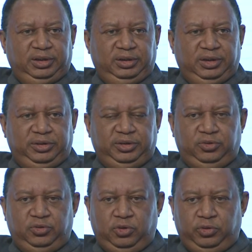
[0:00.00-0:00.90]
the
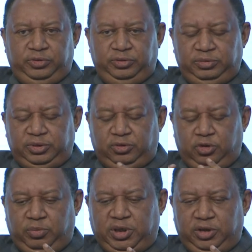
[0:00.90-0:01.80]

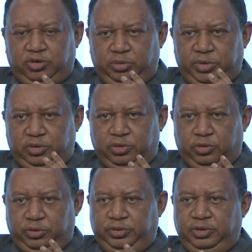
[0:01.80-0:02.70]
global economic
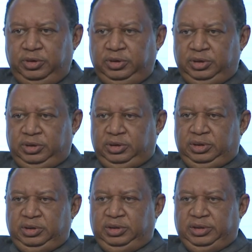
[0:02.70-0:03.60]
growth
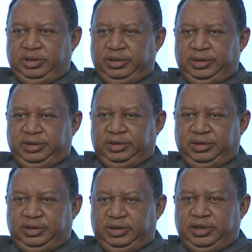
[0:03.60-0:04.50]

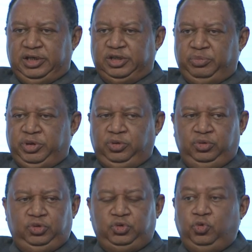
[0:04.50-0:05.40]
has
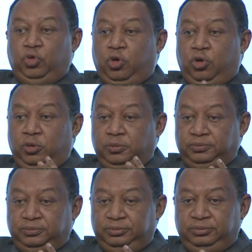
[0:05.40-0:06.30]
been too low,
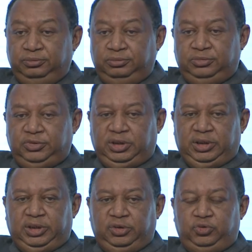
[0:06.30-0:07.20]

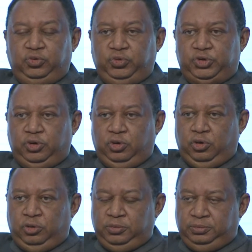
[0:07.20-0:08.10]
too
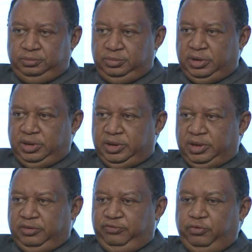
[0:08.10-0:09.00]
slow,
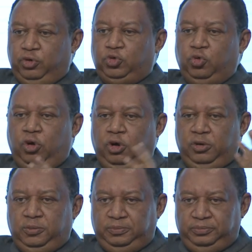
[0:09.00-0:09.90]
for too
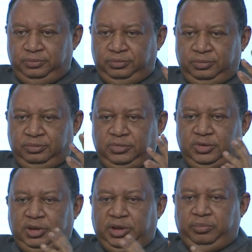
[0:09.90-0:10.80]
long,
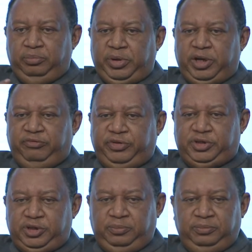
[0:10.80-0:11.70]
and
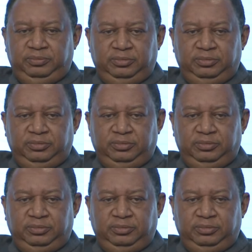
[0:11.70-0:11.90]
benefiting